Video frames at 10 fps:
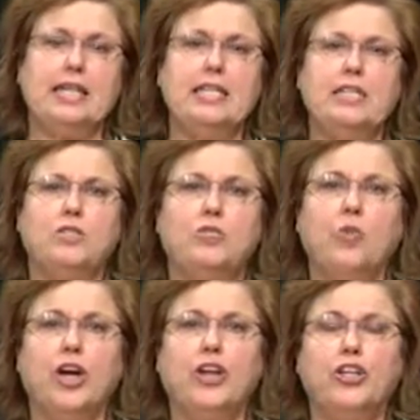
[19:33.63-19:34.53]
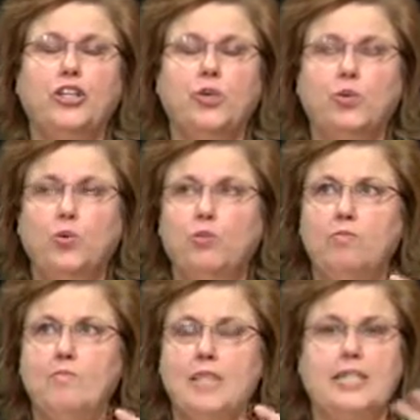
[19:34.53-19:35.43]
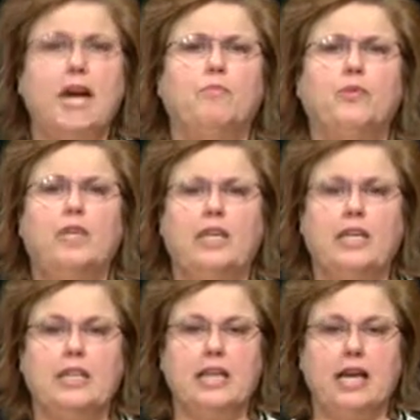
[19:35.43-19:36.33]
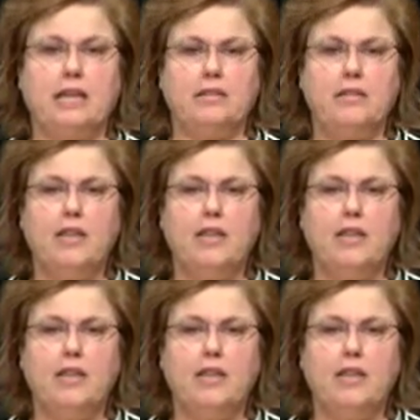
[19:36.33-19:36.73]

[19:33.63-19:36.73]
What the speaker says: is where you stop breathing in the night